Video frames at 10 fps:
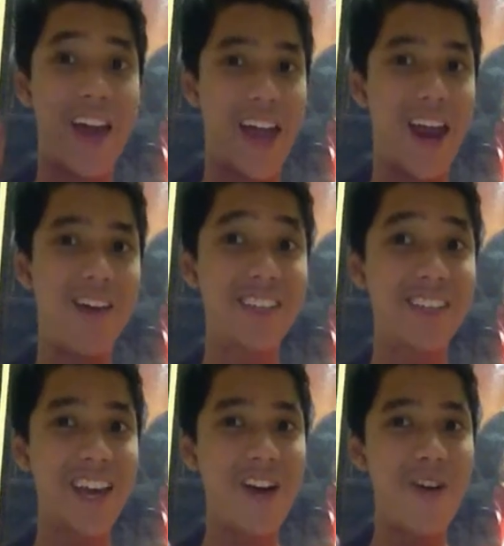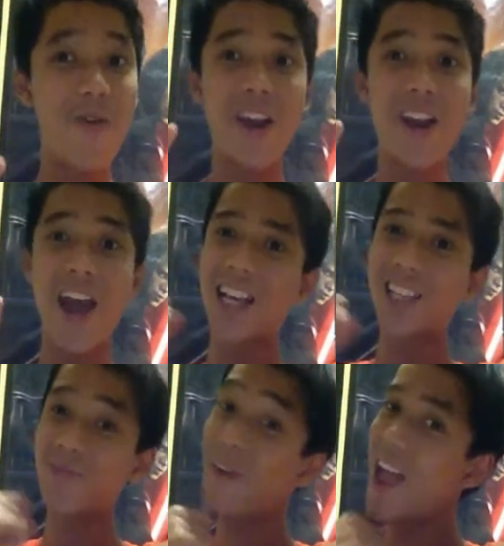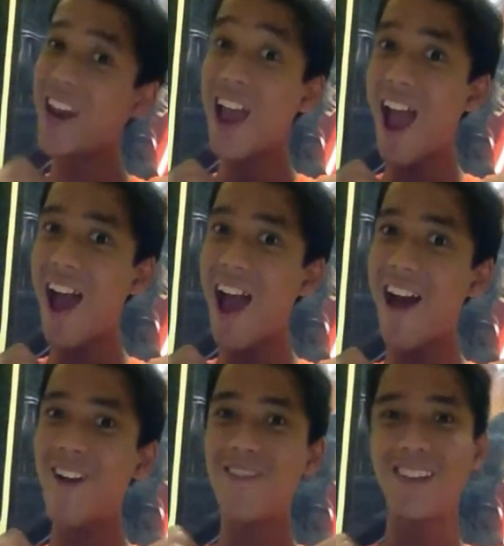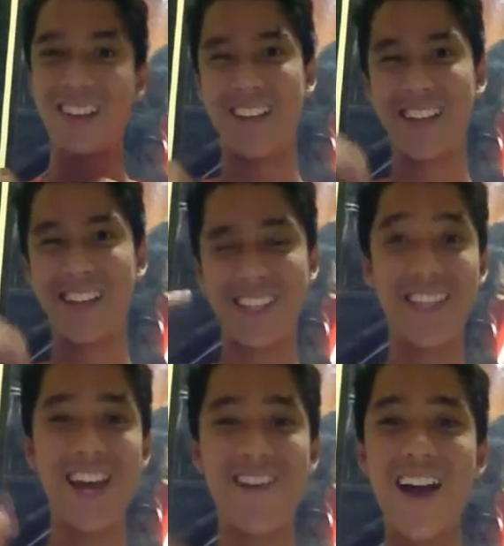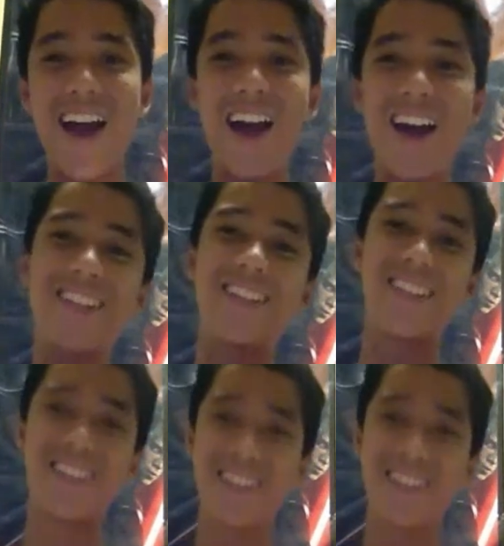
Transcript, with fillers: And I'll see you in the next video. See you guys.